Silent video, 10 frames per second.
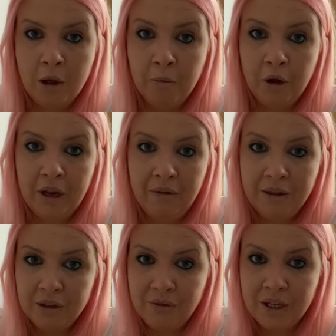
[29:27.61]
But if
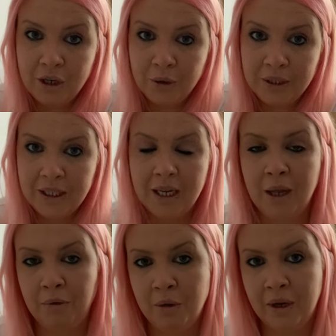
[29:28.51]
this video did
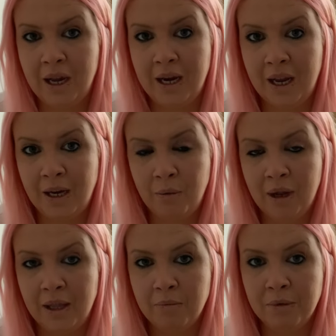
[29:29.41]
help you out in any
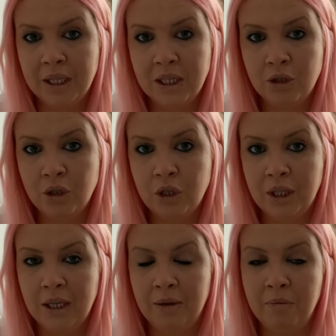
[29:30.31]
way, then please do
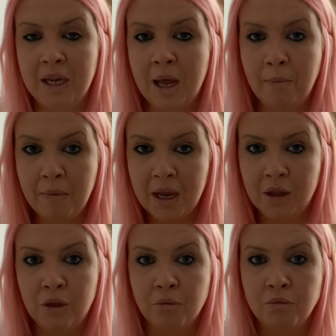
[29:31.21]
leave me a big
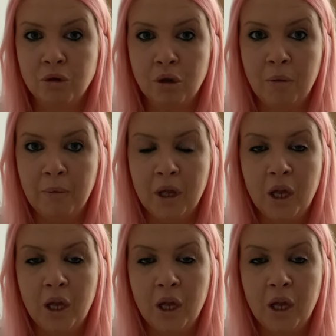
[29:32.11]
thumbs up.